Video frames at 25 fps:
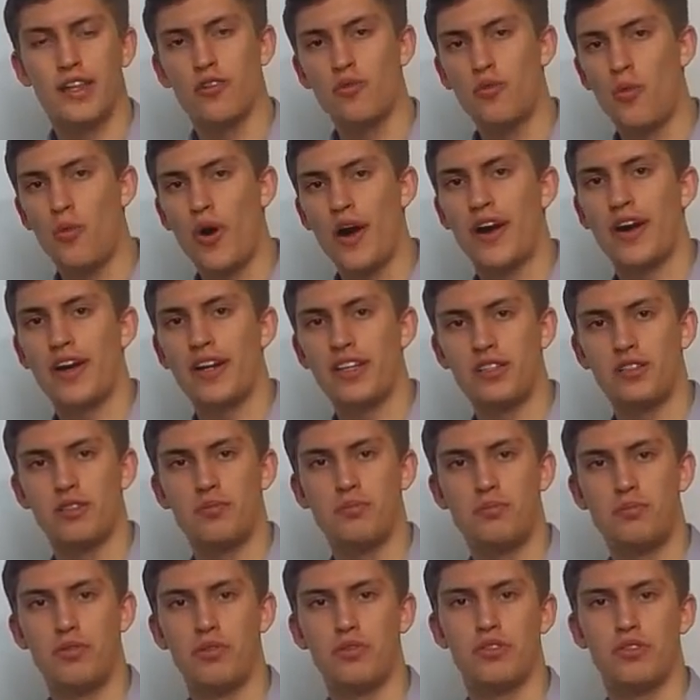where to
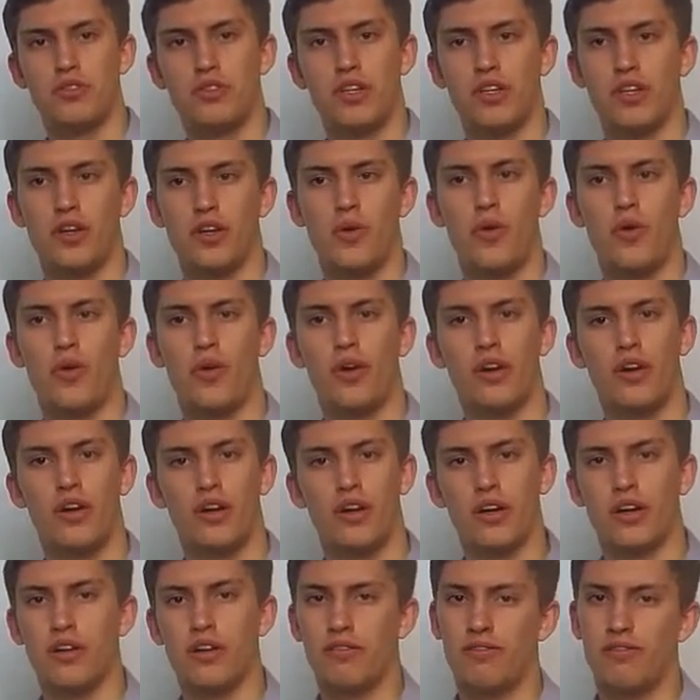put your
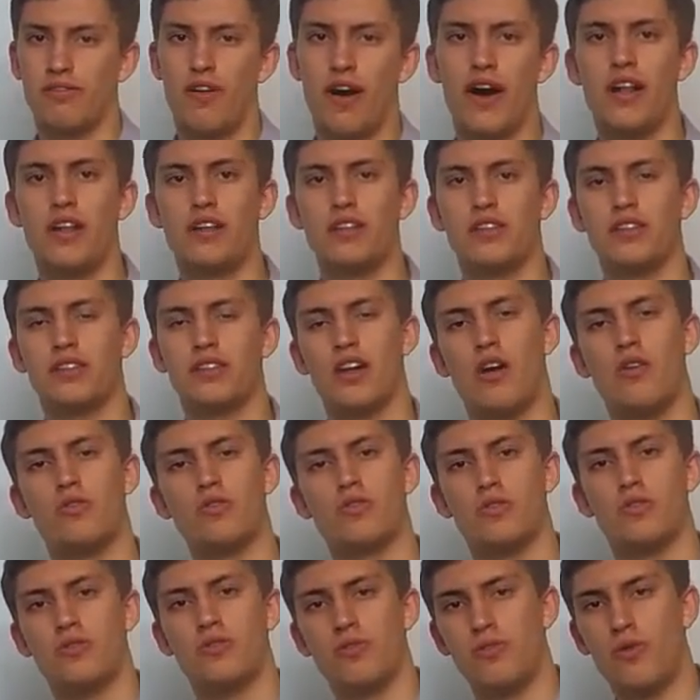files, how
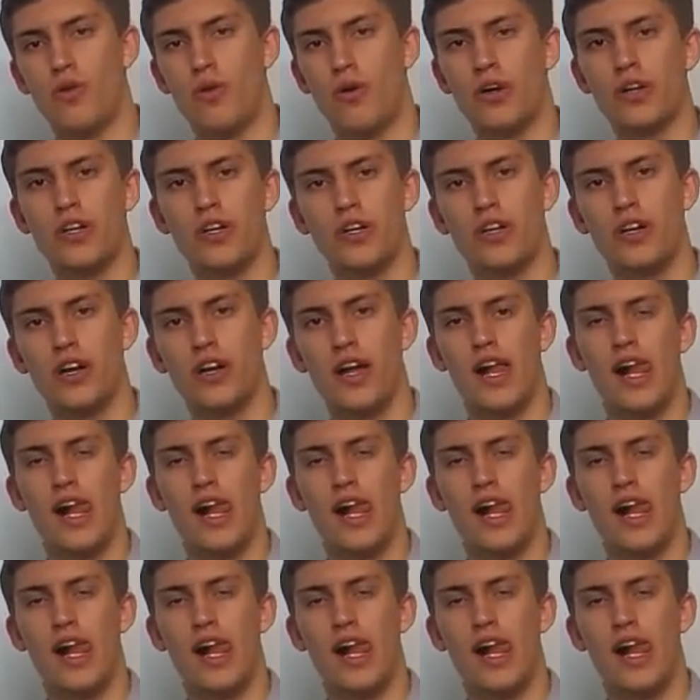to fork,